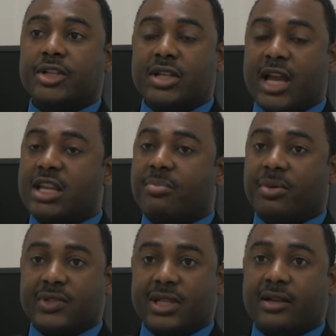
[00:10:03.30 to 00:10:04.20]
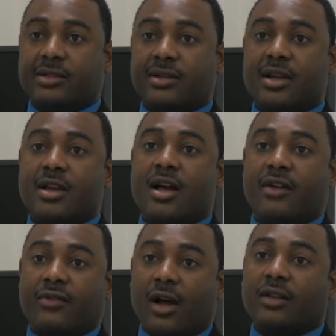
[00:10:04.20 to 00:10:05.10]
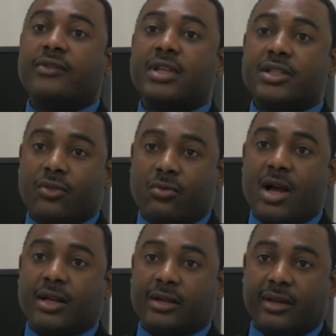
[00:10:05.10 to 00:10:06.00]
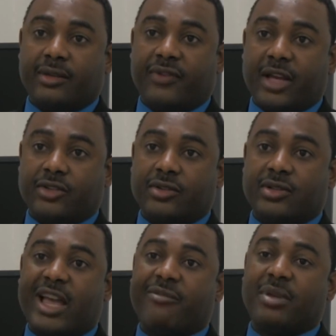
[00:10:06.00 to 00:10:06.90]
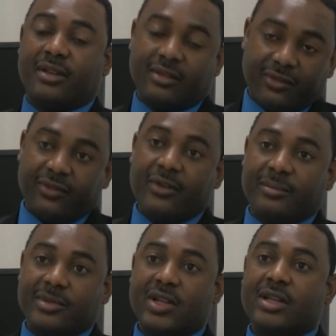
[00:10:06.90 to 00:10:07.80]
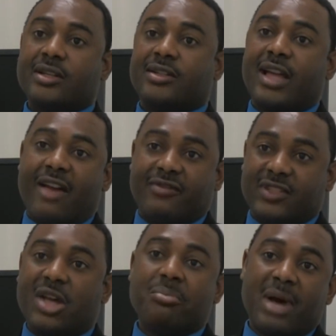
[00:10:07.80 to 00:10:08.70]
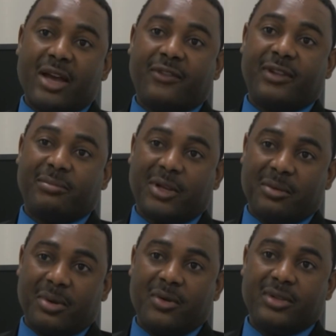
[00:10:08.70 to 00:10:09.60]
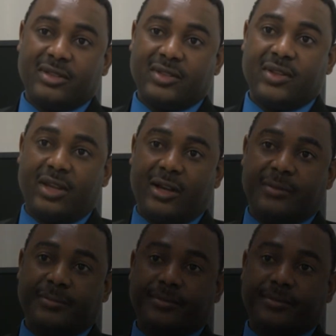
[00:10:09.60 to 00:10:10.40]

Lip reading: to 90% of all of these chronic infections have been confirmed to have some biofilm component there.